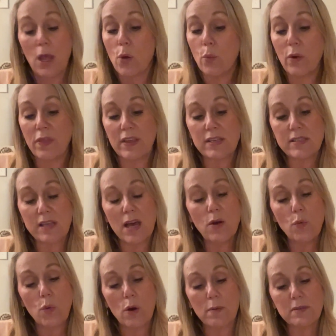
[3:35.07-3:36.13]
When the
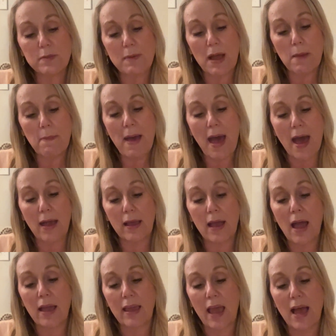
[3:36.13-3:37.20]
sun warms my back,
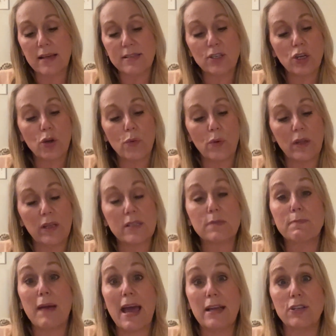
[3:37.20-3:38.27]
I cast a gorilla's
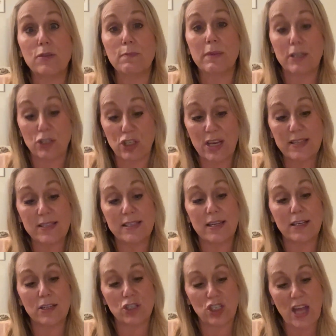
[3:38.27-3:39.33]

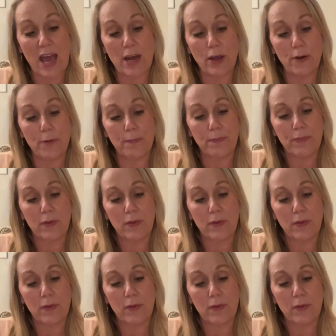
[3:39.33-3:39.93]
majestic shadow.